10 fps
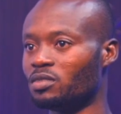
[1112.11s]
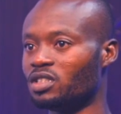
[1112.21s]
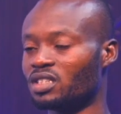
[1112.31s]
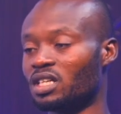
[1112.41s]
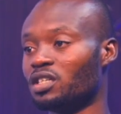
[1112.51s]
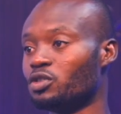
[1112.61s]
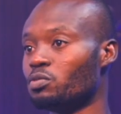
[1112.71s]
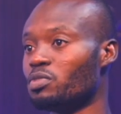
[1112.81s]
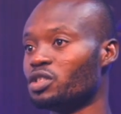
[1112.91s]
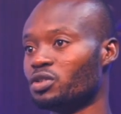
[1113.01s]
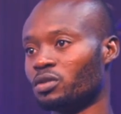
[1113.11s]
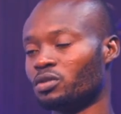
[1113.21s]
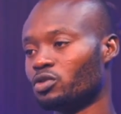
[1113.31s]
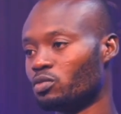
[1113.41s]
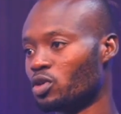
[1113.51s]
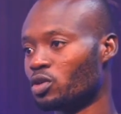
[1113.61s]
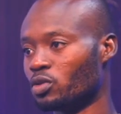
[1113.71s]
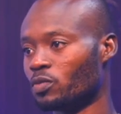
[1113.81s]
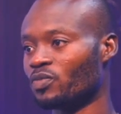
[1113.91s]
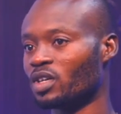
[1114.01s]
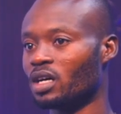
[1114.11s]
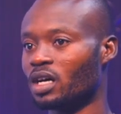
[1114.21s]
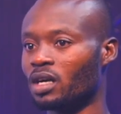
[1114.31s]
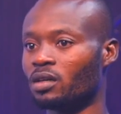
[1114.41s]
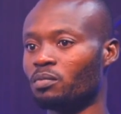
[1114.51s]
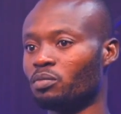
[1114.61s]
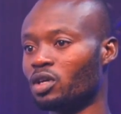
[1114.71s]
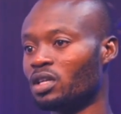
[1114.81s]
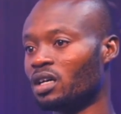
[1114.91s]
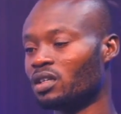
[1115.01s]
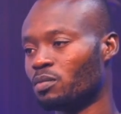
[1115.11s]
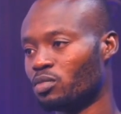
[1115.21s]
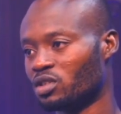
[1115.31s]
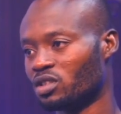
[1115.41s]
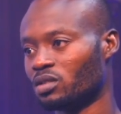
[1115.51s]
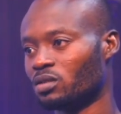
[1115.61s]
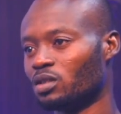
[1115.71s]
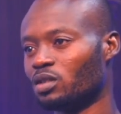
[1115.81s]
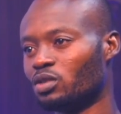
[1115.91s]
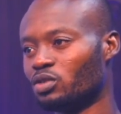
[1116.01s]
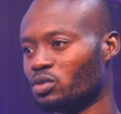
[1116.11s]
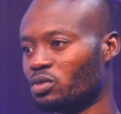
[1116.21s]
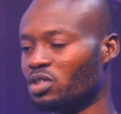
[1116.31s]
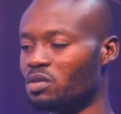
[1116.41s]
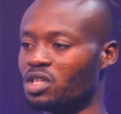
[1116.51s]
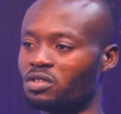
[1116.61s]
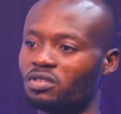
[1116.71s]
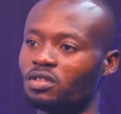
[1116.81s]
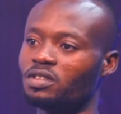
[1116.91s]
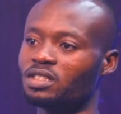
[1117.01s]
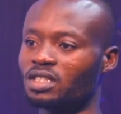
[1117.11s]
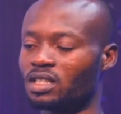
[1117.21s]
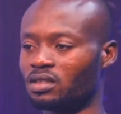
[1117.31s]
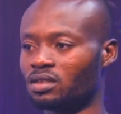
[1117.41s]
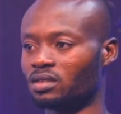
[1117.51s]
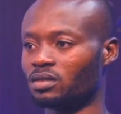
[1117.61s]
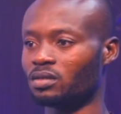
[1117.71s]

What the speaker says: the Sunday to measure tomorrow, I employed another person to do the measuring of the sand.